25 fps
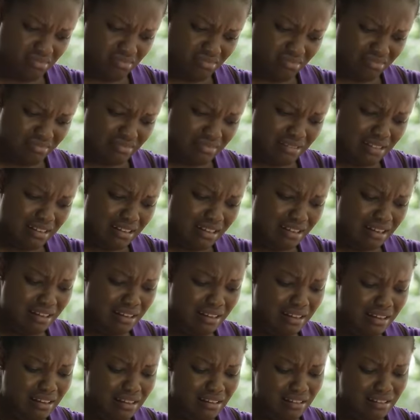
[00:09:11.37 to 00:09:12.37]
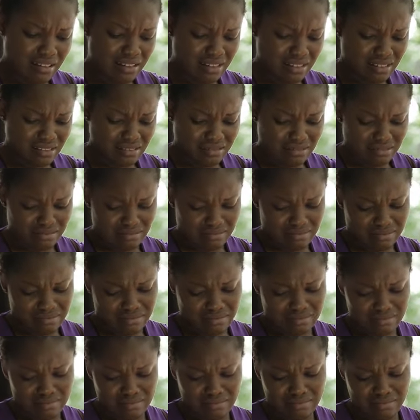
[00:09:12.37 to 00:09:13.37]
This is the fourth time you are
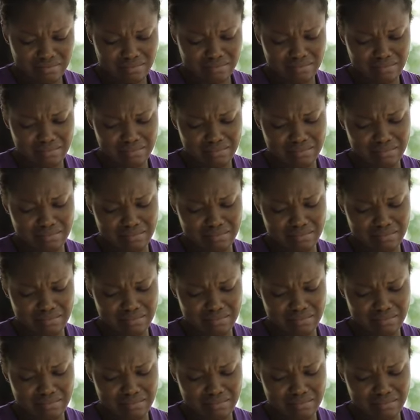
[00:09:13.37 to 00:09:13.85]
writing jam.